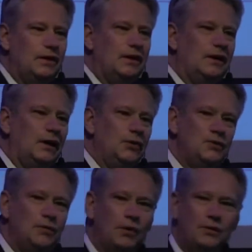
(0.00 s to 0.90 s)
allude to
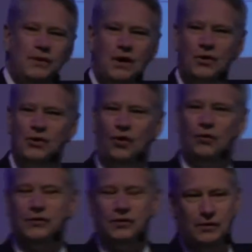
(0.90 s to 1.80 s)
what we are
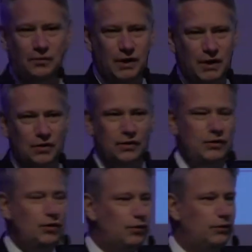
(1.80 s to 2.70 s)
not. We are
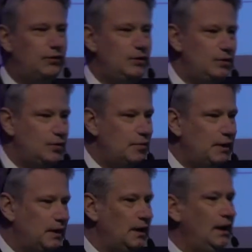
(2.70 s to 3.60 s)
not the
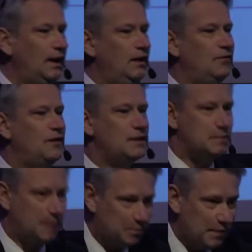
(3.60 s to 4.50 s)
European
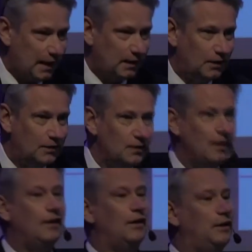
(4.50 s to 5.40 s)
Investment Bank.
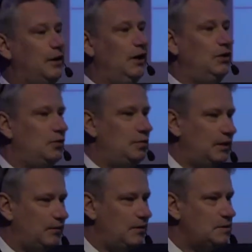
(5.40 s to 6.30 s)
European
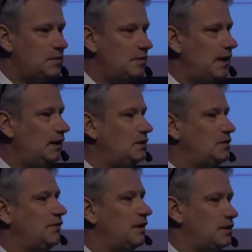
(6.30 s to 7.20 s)
Investment Bank is a
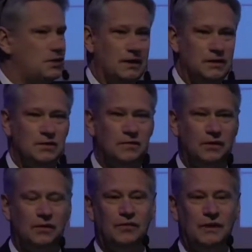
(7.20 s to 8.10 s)
financial
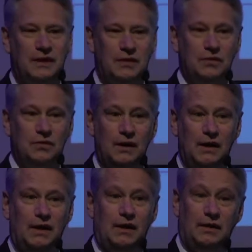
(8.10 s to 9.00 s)
instrument of the EU,
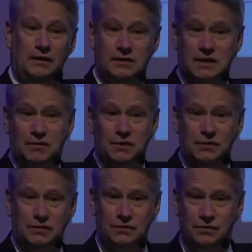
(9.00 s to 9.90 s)
subject
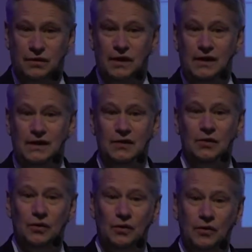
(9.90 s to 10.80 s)
to EU
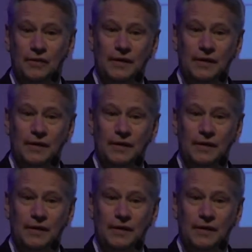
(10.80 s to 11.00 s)
law.